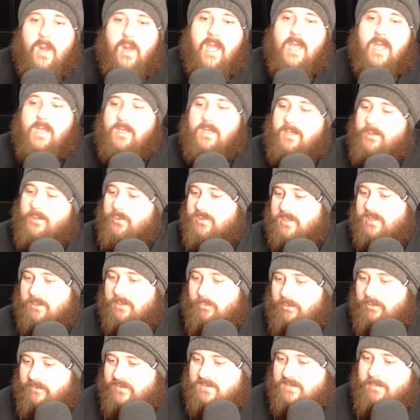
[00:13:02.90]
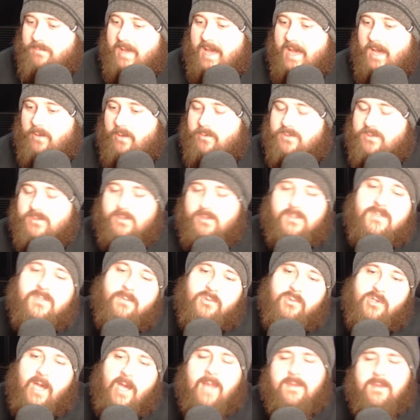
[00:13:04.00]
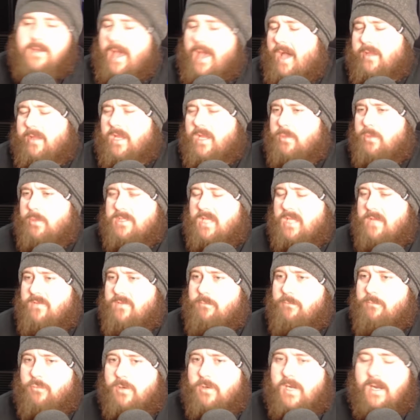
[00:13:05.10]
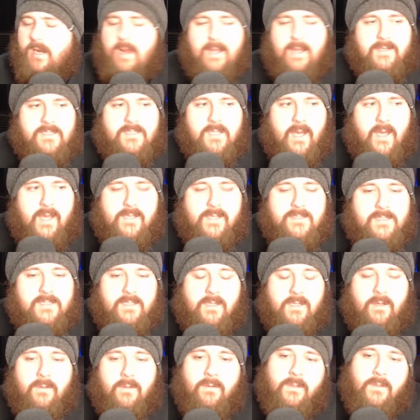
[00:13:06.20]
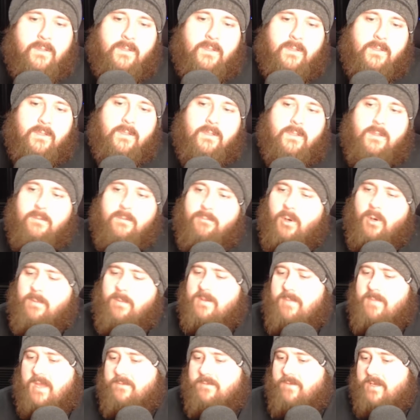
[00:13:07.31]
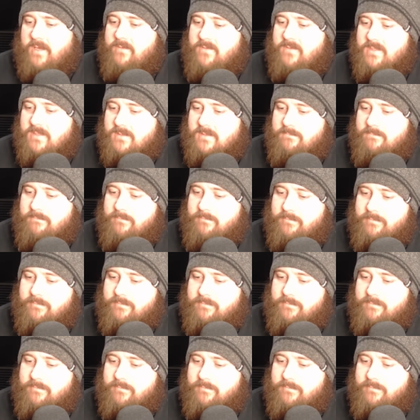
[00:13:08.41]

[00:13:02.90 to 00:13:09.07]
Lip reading: away and losing all of his powers or some shit. I don't know how they would give him real anxiety, though. Probably make fun of his